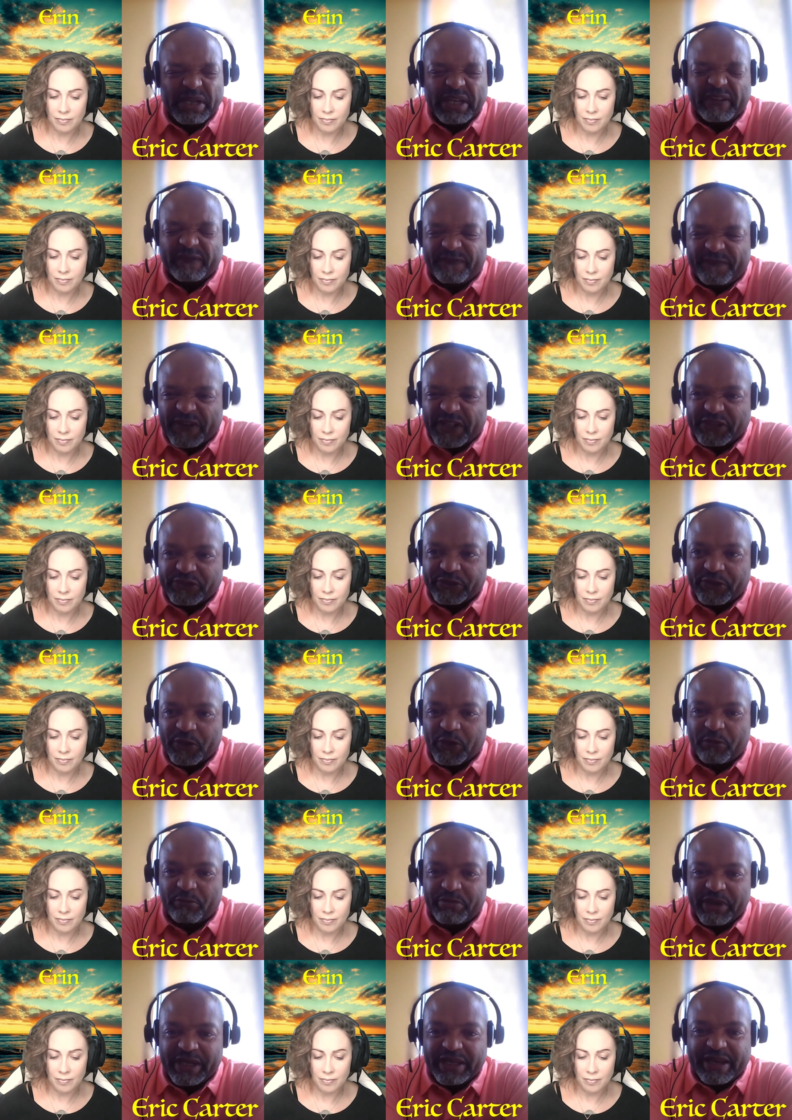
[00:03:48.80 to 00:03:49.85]
Speaker 1: being
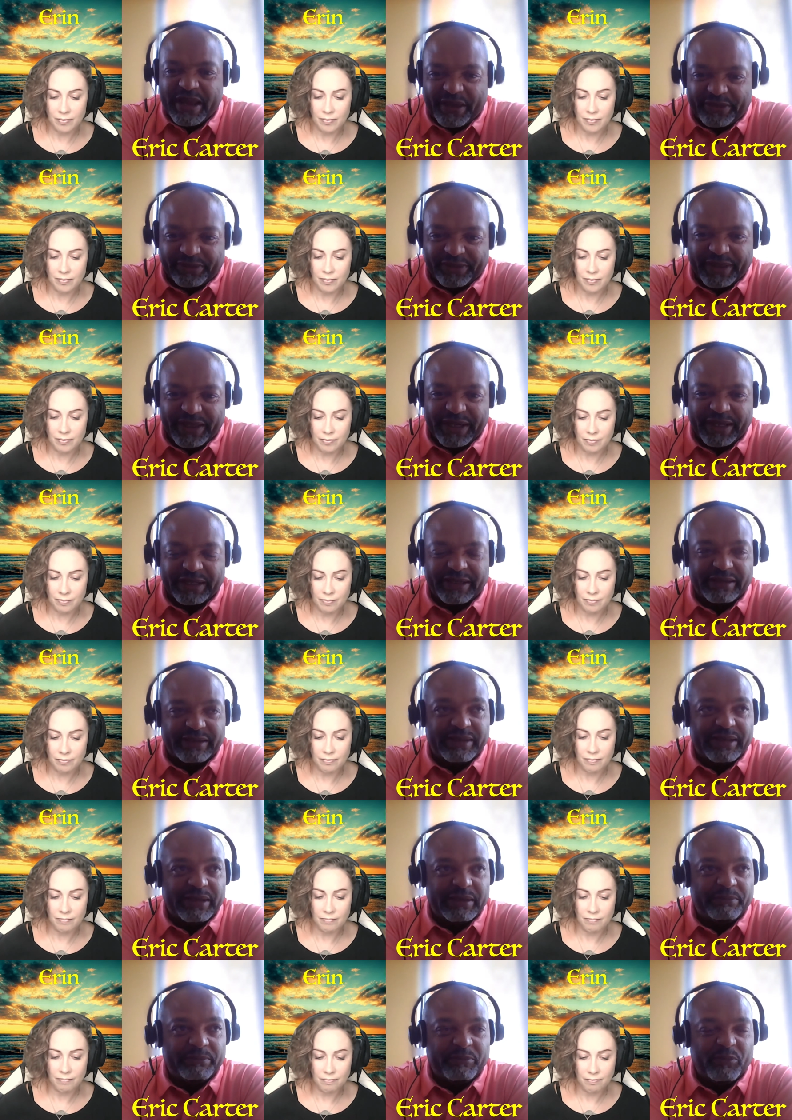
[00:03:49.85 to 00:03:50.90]
physical, being athletic,
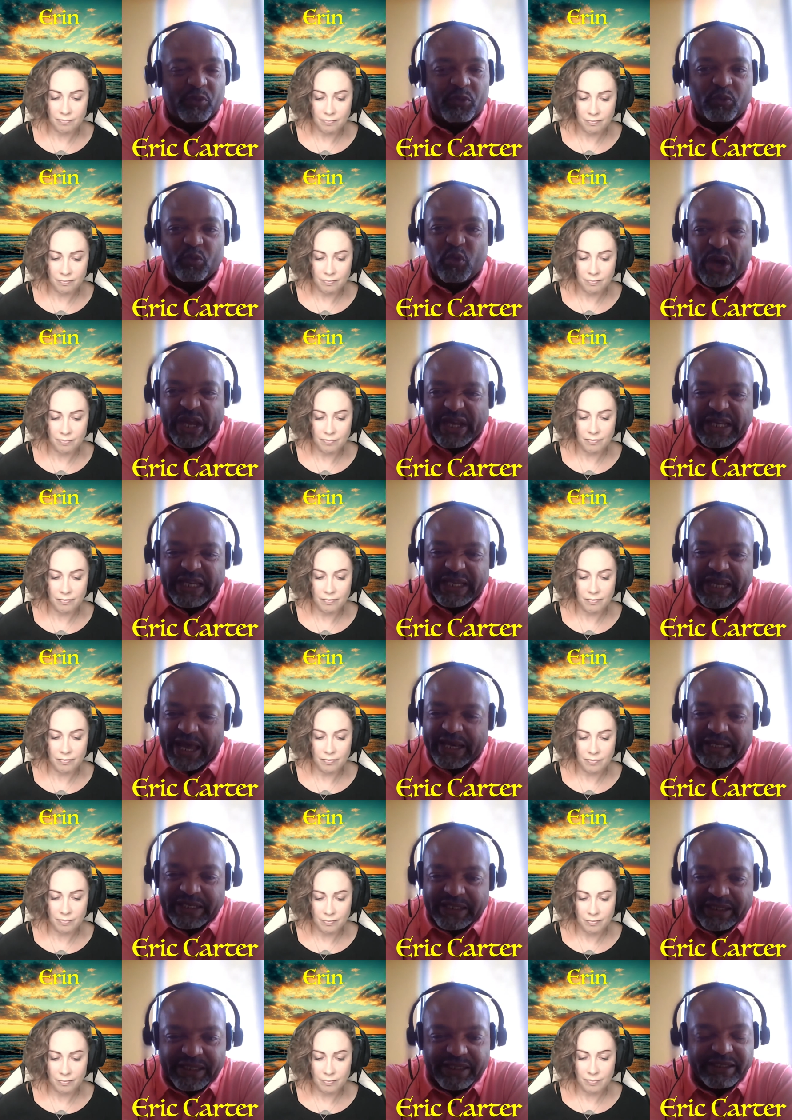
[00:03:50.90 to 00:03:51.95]
and then winning.
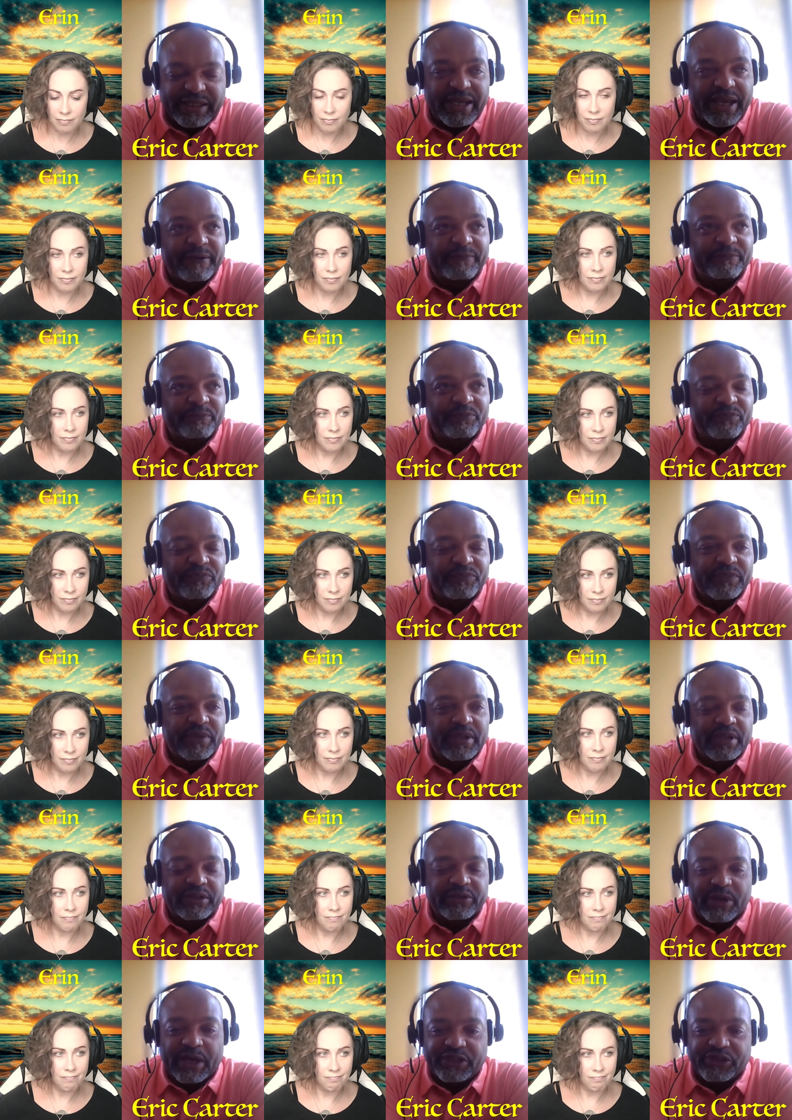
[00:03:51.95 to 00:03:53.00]
I didn't get that.
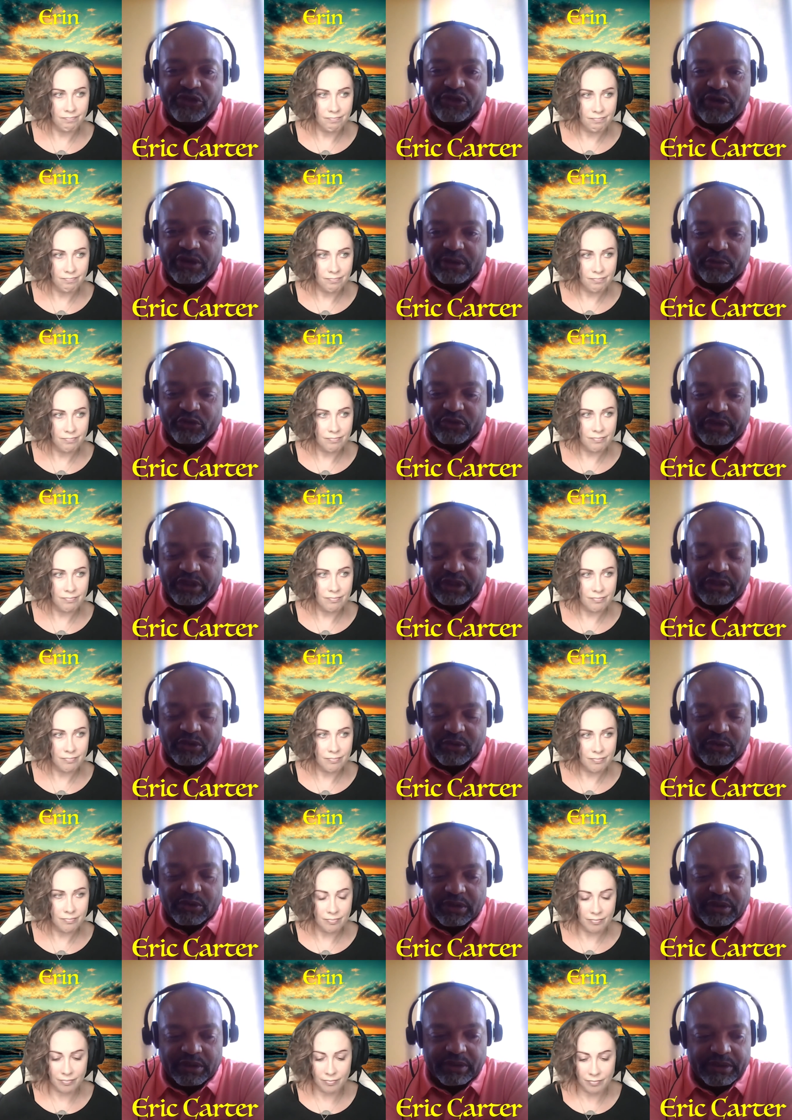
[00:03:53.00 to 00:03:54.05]
So I joined the Marine
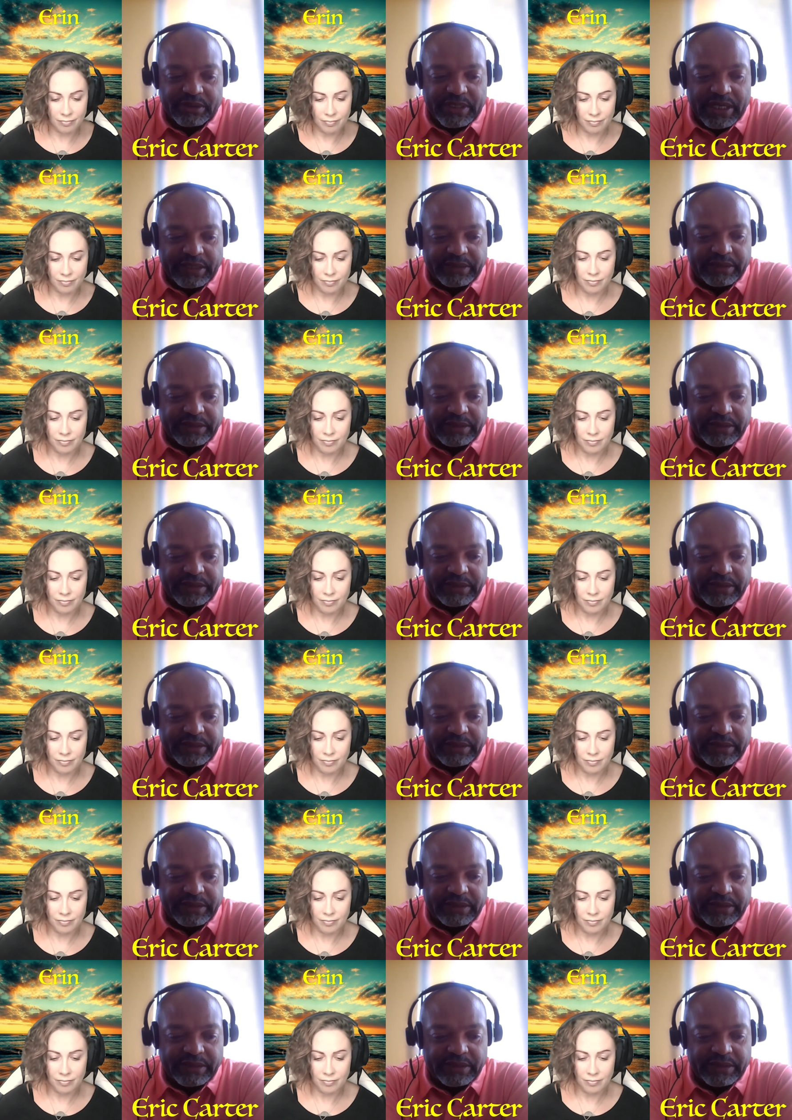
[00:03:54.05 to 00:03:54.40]
Corps in